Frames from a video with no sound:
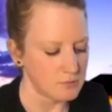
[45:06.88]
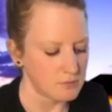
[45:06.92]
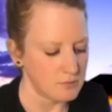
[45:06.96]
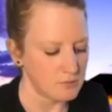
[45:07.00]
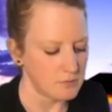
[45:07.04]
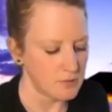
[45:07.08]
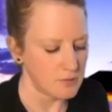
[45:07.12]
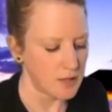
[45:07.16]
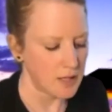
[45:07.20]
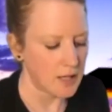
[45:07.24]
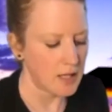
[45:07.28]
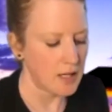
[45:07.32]

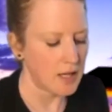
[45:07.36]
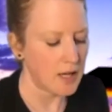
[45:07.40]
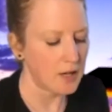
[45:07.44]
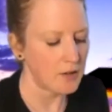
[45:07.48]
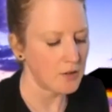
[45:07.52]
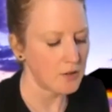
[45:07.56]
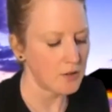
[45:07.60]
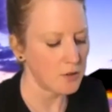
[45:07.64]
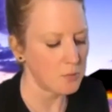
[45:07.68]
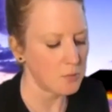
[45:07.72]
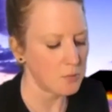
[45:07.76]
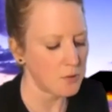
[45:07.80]
Allow
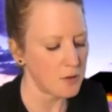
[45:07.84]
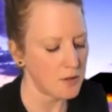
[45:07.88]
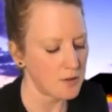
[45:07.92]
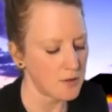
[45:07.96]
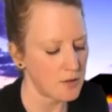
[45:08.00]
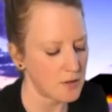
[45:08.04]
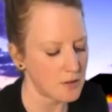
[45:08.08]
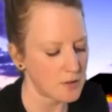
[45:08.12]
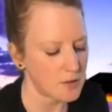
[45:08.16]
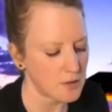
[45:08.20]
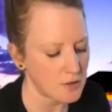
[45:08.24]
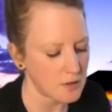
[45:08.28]
your
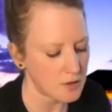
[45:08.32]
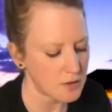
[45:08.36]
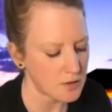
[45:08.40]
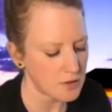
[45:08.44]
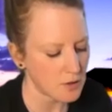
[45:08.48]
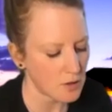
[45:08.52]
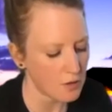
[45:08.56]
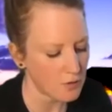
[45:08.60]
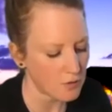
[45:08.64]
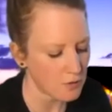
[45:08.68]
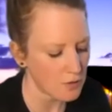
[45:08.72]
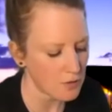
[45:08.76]
breathing to
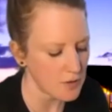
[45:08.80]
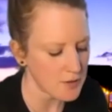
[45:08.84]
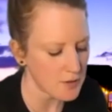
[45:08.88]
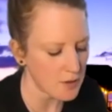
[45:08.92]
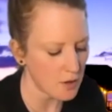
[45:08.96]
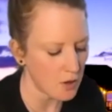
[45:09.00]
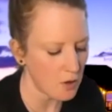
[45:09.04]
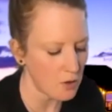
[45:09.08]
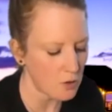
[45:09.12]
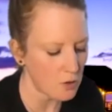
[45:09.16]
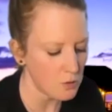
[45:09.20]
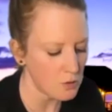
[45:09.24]
discover its
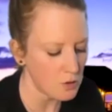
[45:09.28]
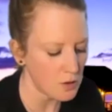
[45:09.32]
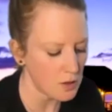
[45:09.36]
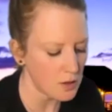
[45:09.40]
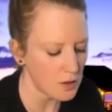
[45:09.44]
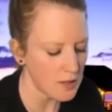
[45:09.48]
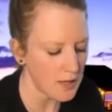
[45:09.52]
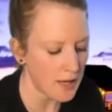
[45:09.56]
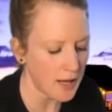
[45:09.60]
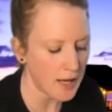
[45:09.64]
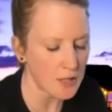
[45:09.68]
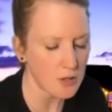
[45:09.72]
own
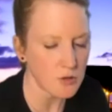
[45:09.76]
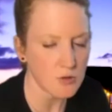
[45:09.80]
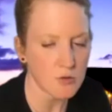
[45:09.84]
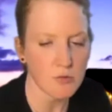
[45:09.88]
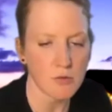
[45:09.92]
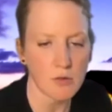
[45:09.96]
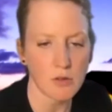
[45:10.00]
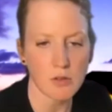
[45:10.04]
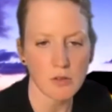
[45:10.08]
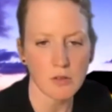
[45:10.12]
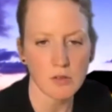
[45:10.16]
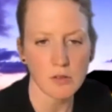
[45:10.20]

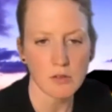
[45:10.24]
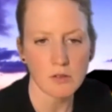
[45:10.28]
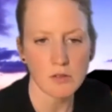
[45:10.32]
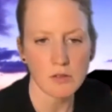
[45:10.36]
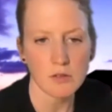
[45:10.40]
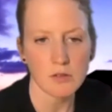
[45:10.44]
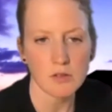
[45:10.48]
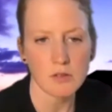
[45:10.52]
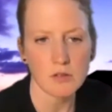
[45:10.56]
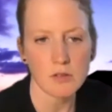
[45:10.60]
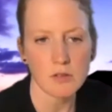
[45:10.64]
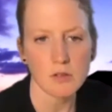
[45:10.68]
natural,
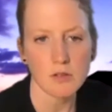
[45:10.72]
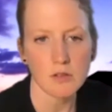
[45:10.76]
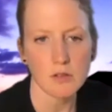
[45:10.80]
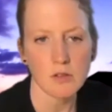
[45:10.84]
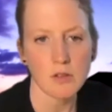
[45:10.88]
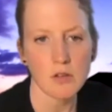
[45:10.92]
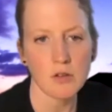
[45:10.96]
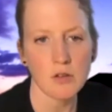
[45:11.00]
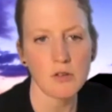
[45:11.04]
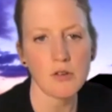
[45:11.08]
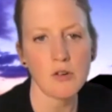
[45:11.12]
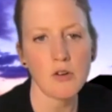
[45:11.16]

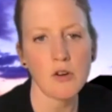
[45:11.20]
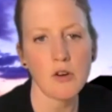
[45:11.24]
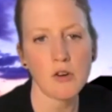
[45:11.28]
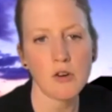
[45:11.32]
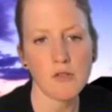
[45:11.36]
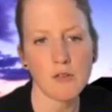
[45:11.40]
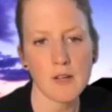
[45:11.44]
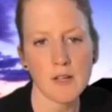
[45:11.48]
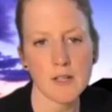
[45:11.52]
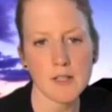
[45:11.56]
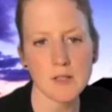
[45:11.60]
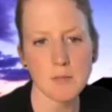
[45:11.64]

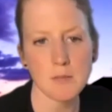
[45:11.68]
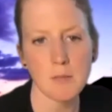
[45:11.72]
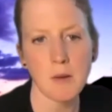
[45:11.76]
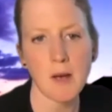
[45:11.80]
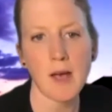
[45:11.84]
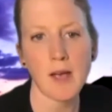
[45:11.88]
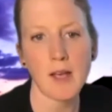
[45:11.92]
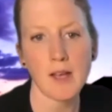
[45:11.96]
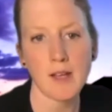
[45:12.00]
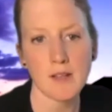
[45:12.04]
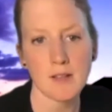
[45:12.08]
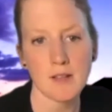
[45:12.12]
unhurried
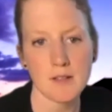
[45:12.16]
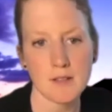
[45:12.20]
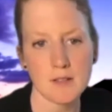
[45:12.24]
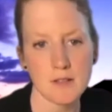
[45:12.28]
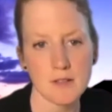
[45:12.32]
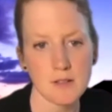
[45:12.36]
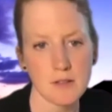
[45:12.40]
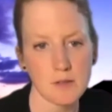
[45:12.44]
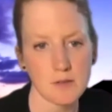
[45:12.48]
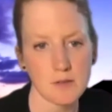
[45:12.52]
pace.